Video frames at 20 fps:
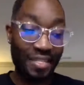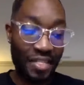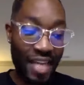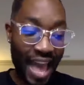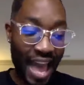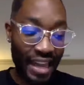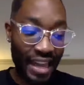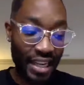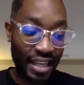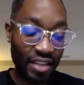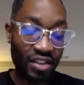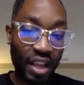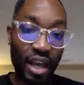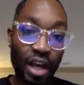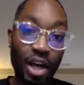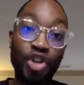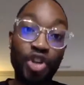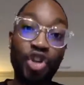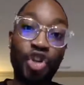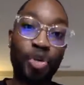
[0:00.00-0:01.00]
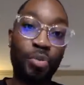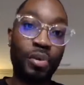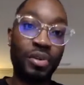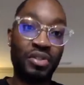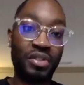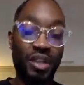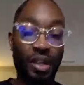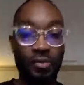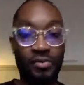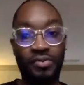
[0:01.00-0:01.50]
And that is
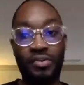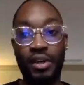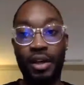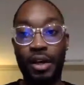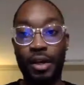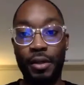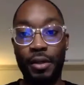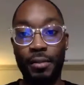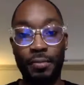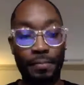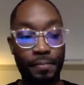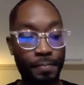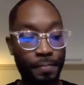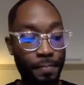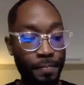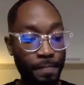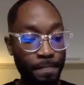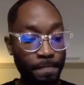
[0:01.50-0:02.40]
100% fine.